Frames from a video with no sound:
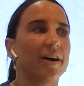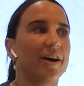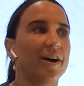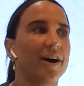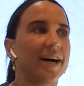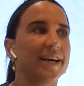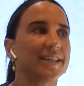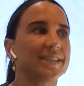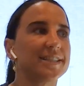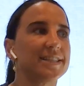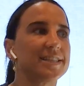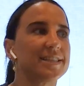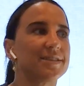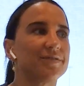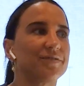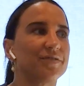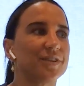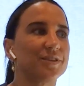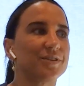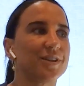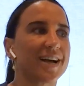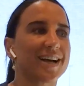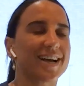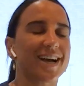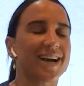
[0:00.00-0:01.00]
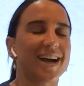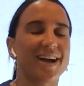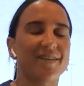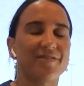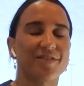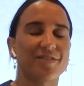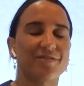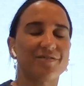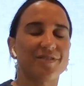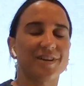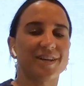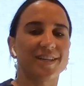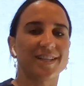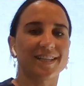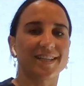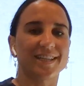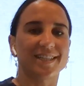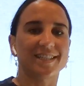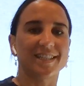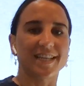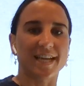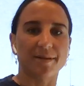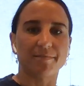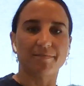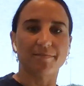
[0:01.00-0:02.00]
I just feel like I have a really
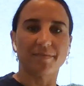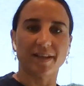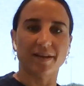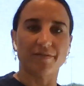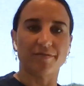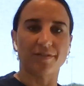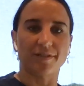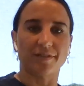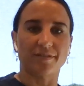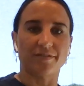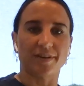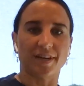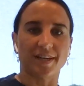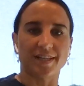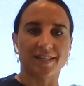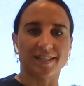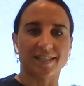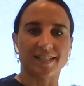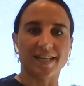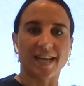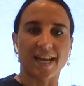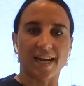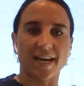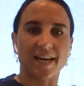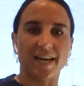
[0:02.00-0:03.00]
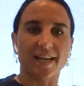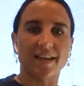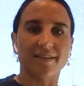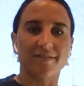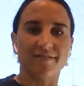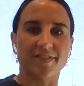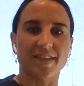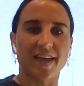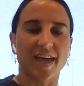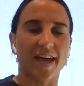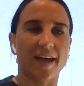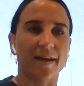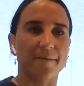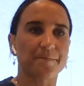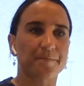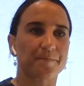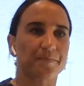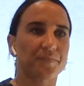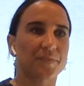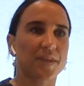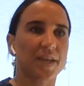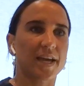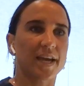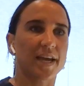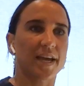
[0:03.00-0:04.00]
deep level of understanding of that,
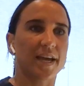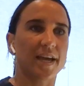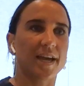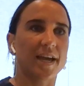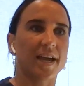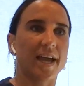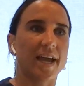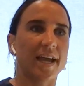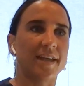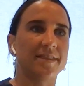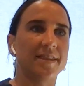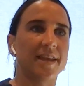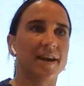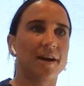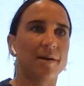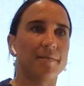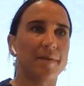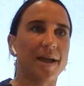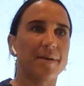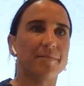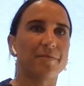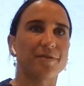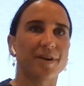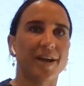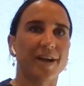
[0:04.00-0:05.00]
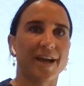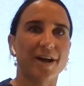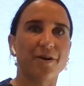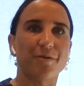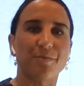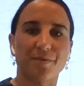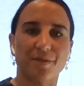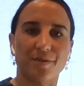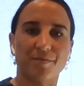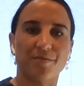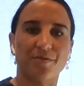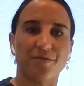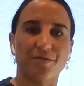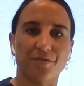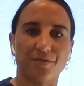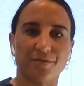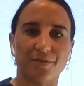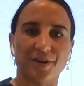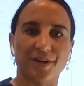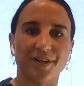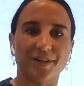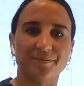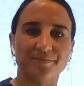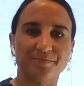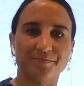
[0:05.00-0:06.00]
and then I'm able to help them through
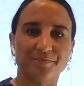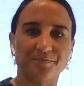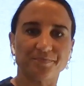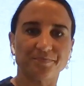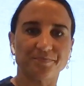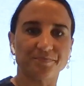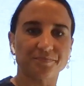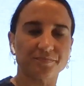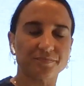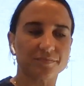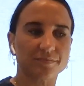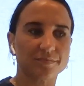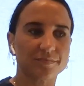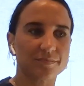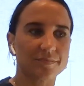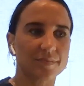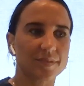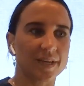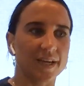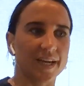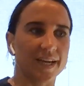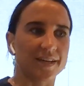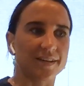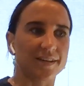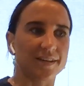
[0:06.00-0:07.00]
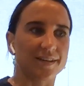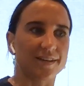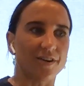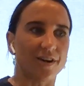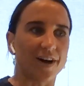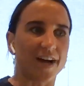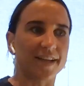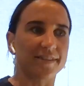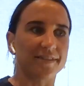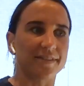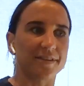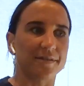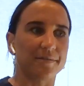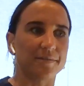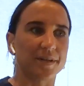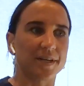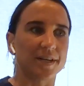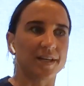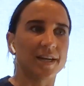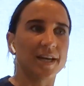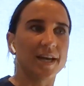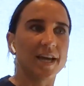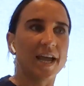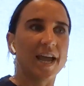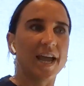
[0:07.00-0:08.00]
it and guide them,
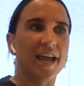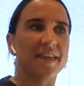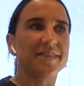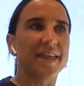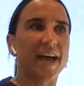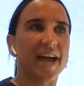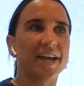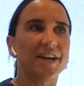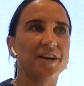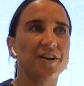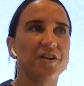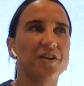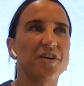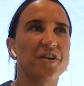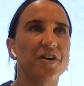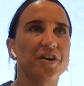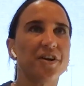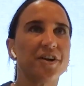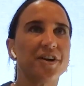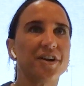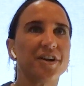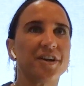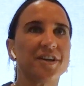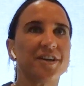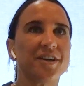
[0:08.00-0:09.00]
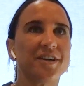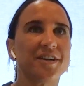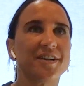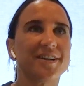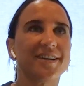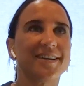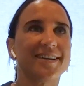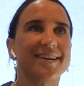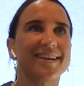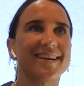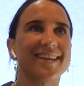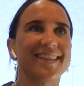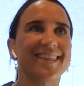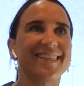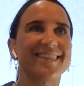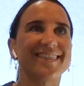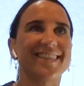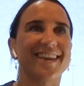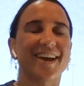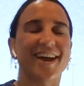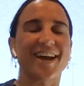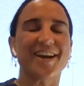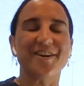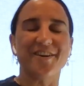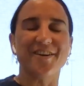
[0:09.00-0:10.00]
and they know
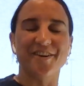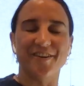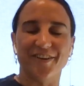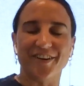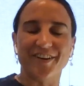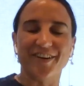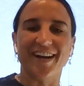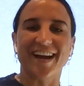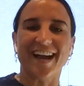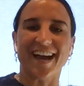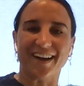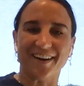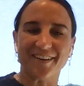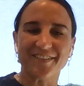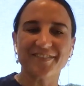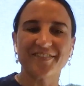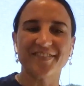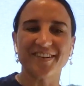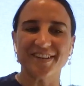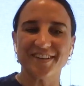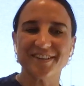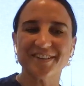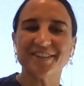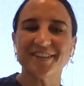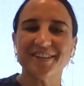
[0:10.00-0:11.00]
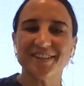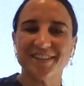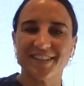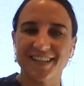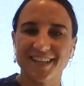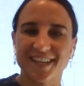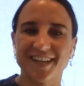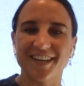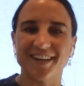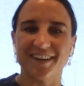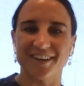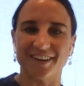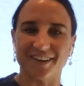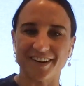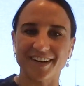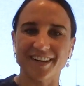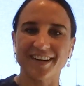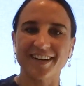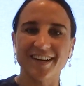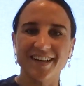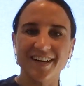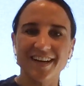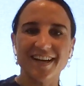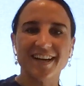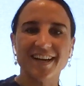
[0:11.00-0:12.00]
that I know how it feels,
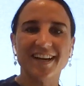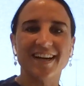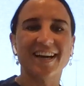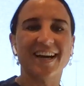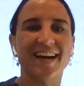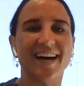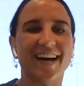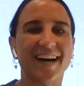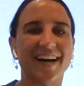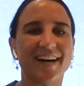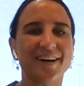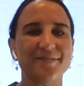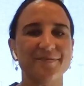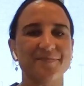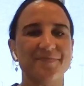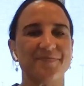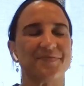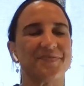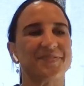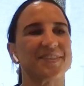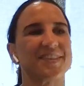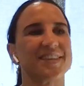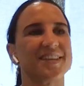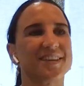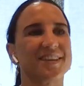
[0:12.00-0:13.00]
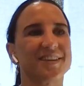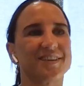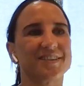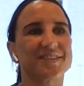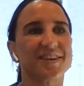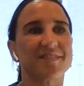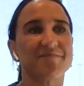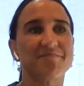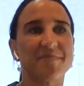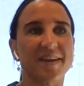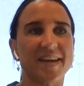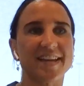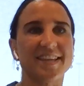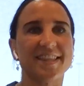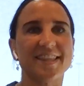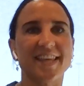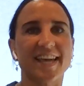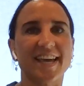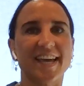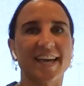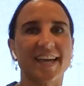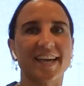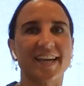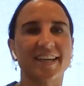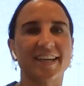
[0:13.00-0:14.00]
because I've been
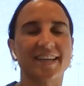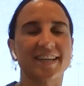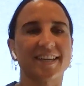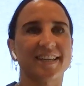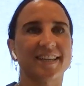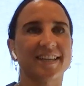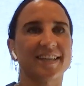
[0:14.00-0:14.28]
there.